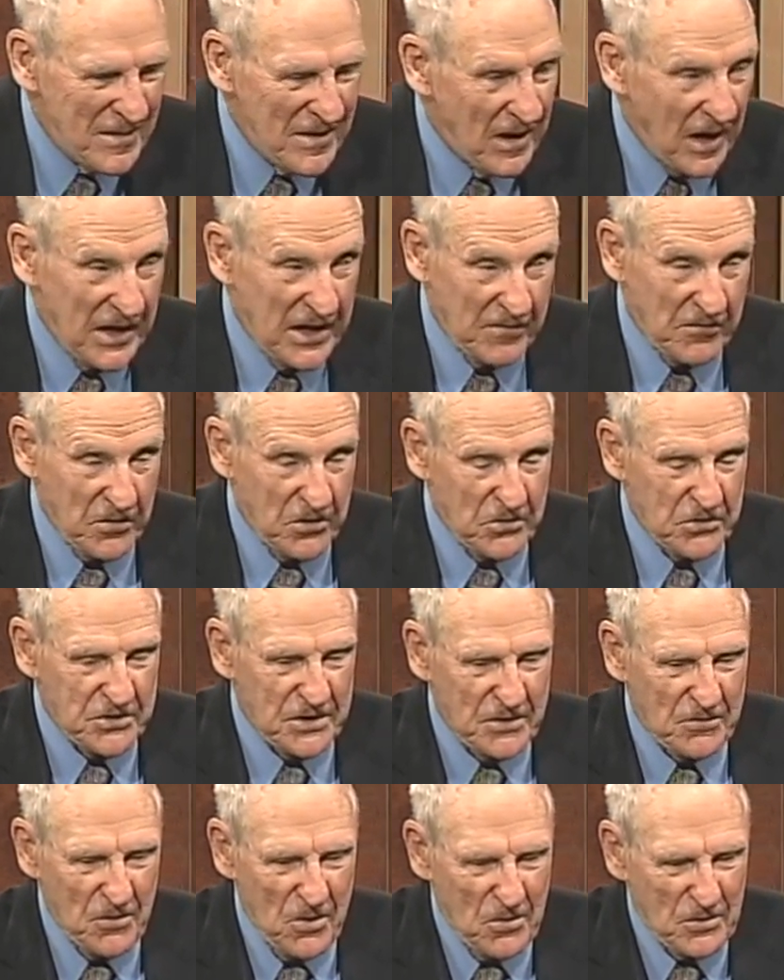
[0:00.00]
I never knew
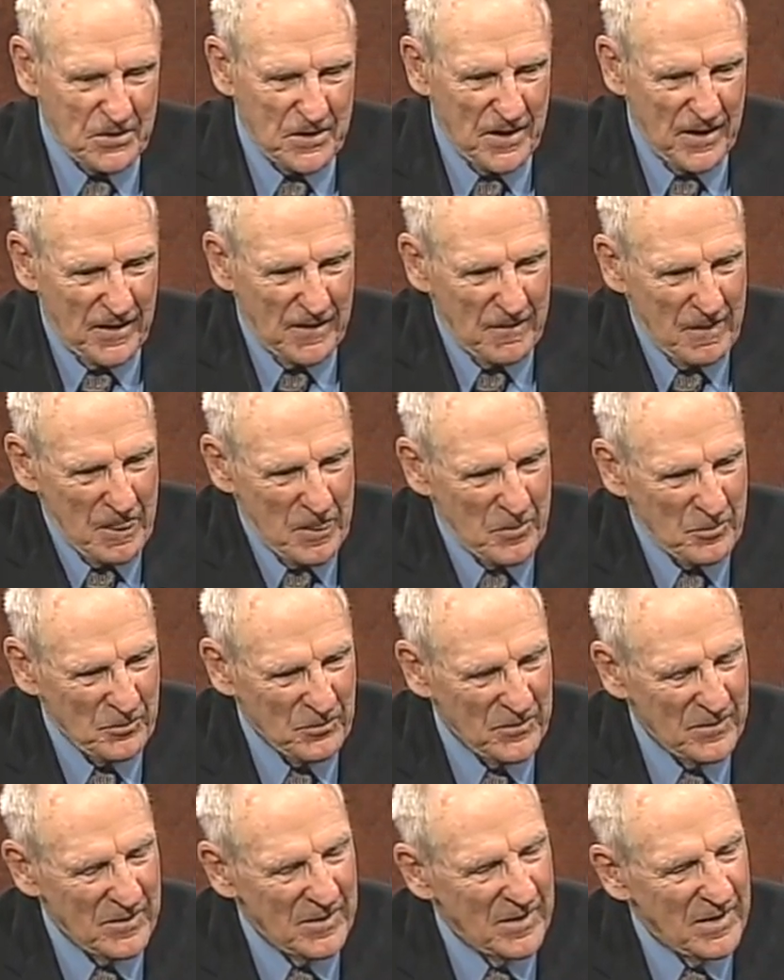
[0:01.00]
she wrote that.
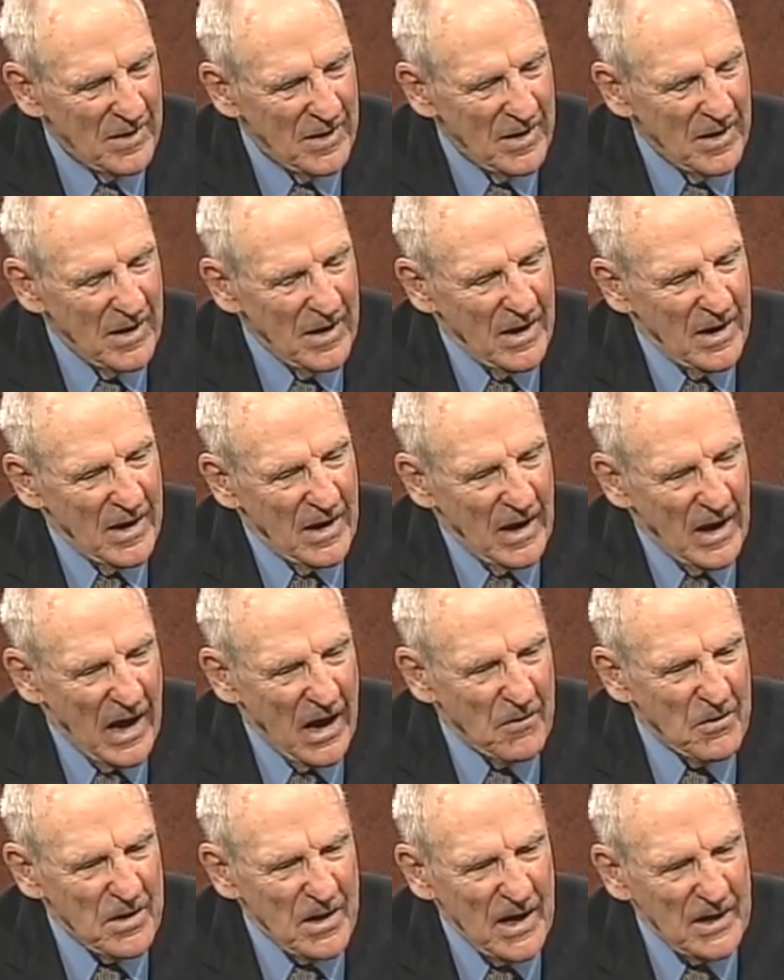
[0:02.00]

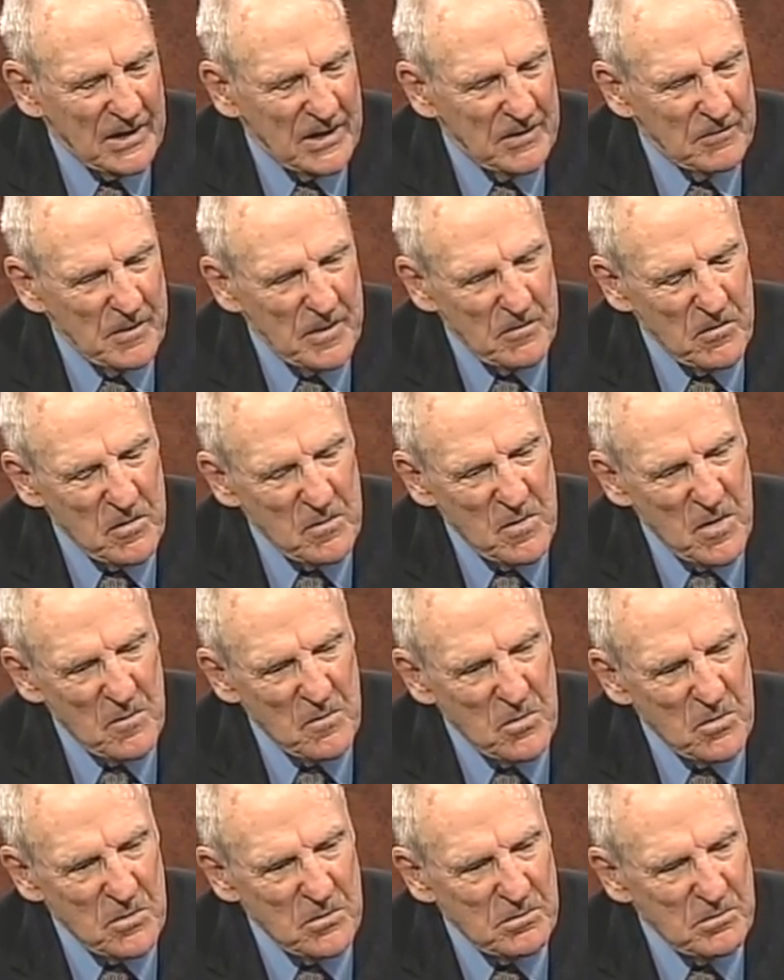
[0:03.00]
How I'd like to be
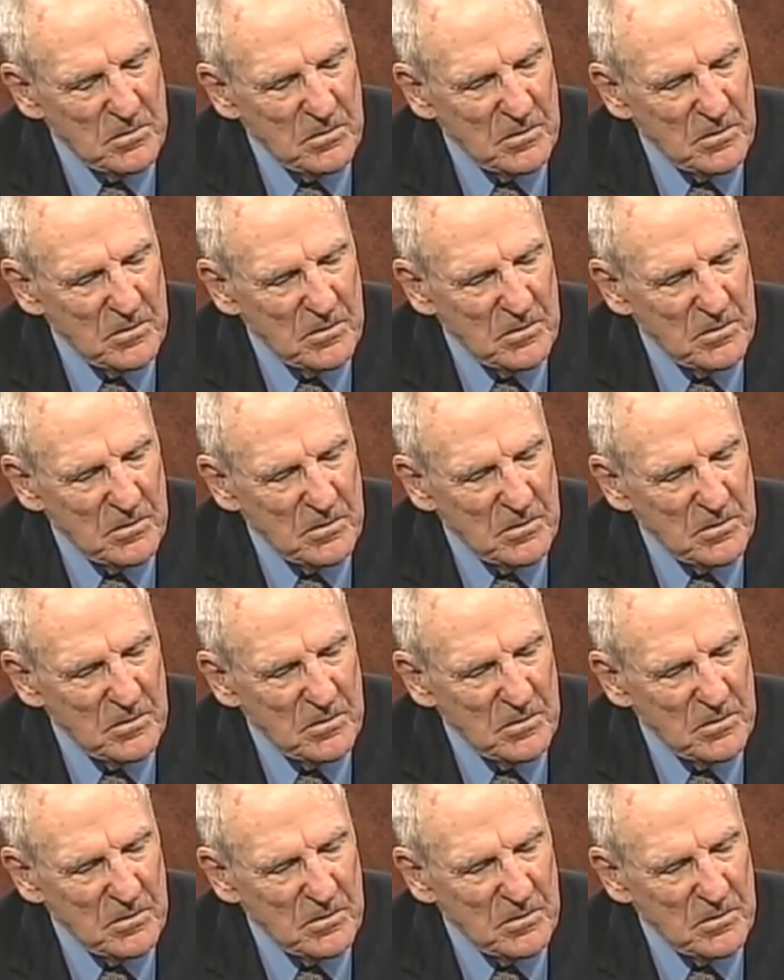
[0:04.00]
remembered,